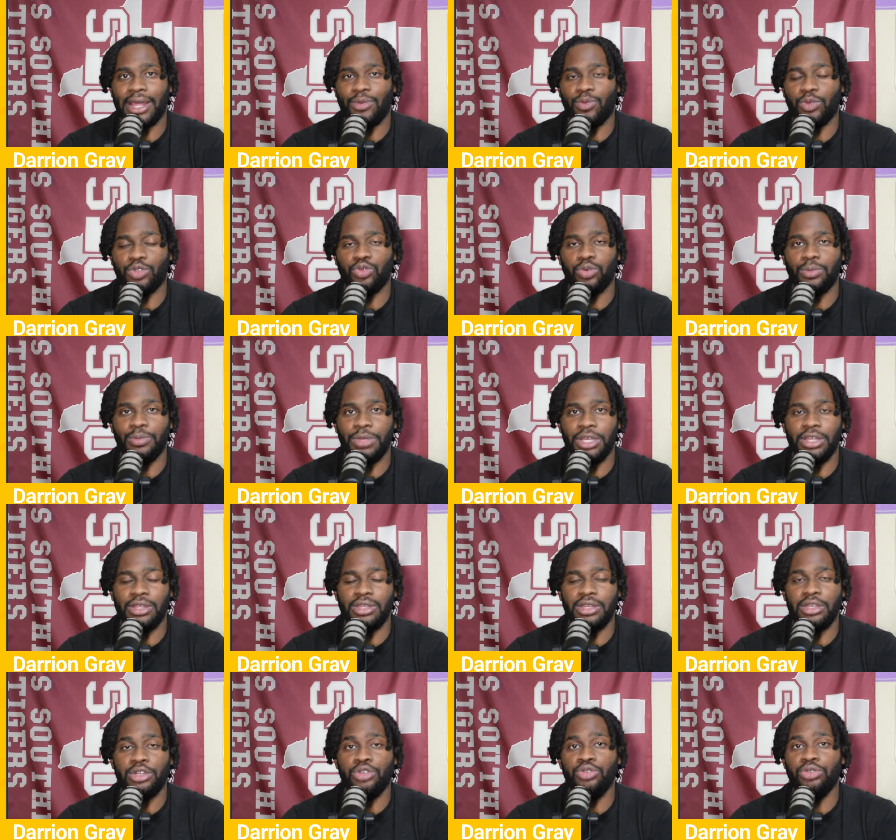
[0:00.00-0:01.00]
which will be
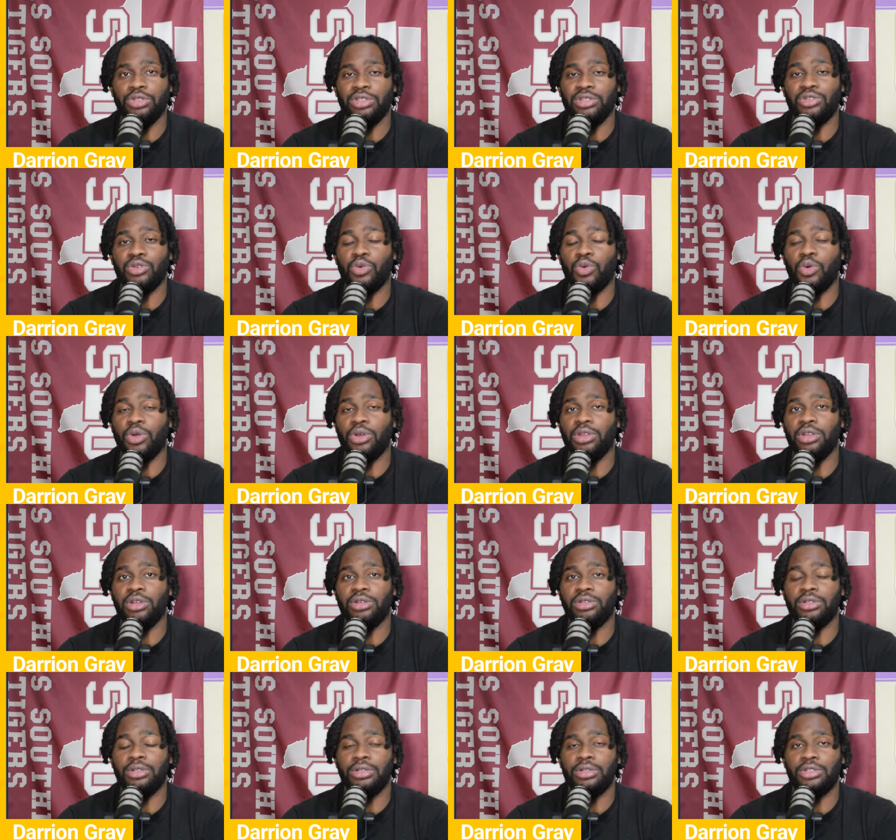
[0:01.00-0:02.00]
the Houston Oilers